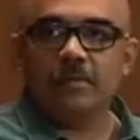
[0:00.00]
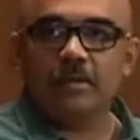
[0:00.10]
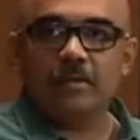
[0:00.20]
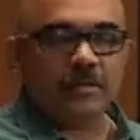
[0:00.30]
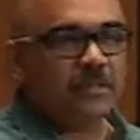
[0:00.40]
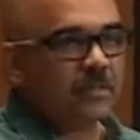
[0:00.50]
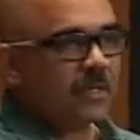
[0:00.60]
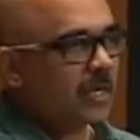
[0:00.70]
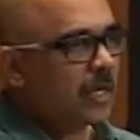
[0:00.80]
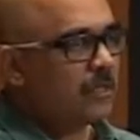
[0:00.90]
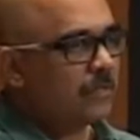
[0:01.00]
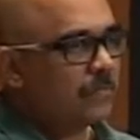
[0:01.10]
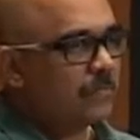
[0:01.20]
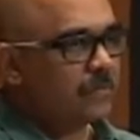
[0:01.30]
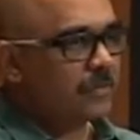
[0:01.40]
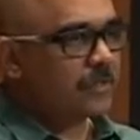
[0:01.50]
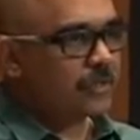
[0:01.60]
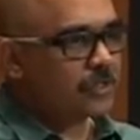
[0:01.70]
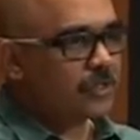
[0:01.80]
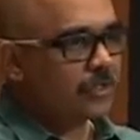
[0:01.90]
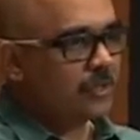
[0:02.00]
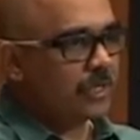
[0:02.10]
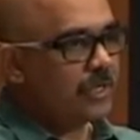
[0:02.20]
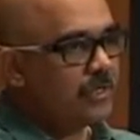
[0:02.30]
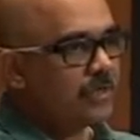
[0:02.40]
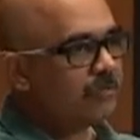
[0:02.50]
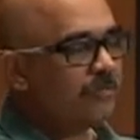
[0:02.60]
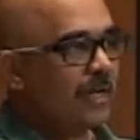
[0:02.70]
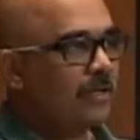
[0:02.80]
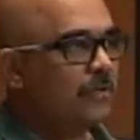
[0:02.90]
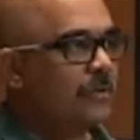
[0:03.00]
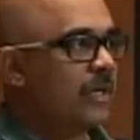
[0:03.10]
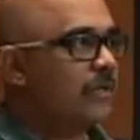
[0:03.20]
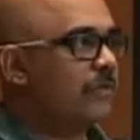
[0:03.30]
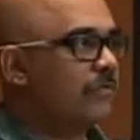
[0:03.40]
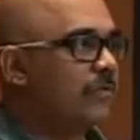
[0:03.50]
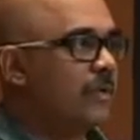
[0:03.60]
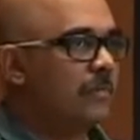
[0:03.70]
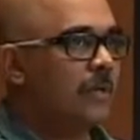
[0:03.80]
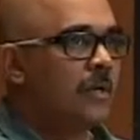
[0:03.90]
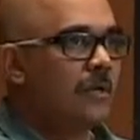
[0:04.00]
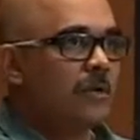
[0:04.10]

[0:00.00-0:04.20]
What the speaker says: there, a certain kind of traditional Indian value kind of film,